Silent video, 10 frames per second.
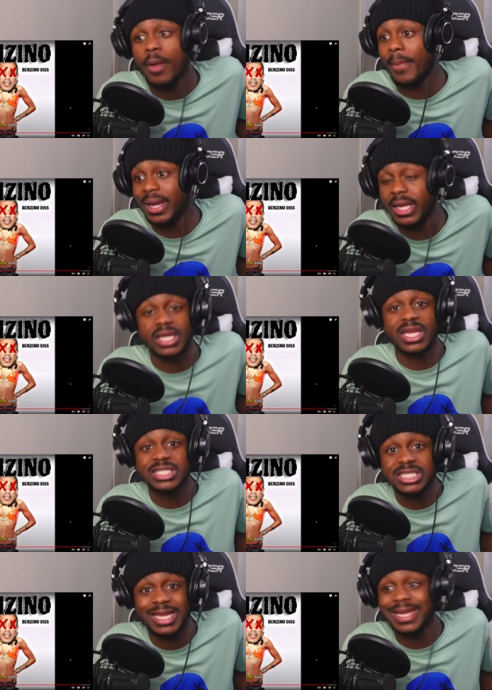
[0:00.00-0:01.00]
My nigga, they
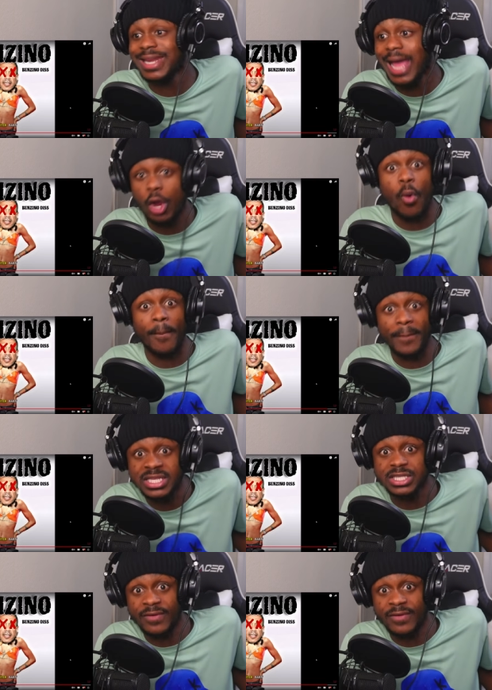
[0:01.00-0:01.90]
said they not going to miss